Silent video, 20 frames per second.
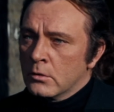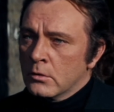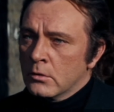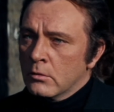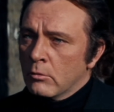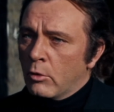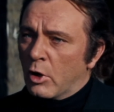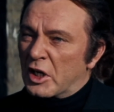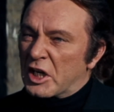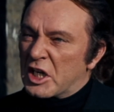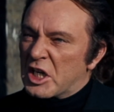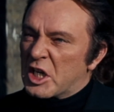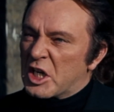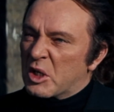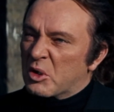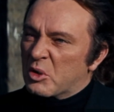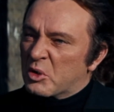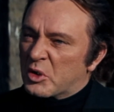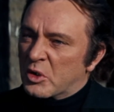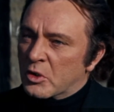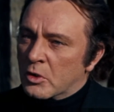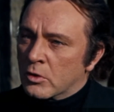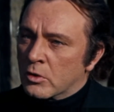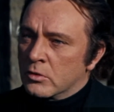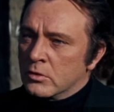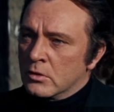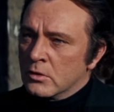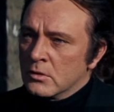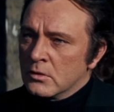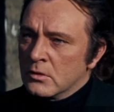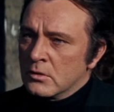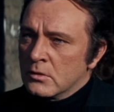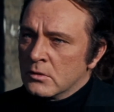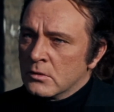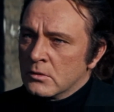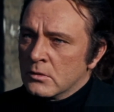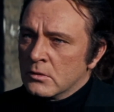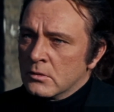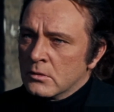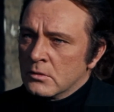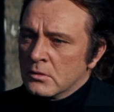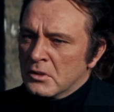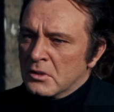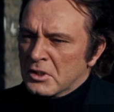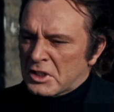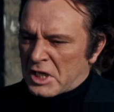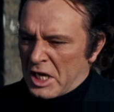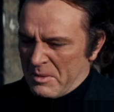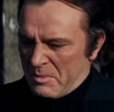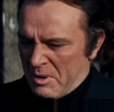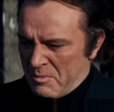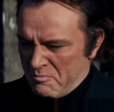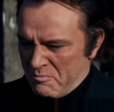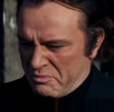What do? Keeping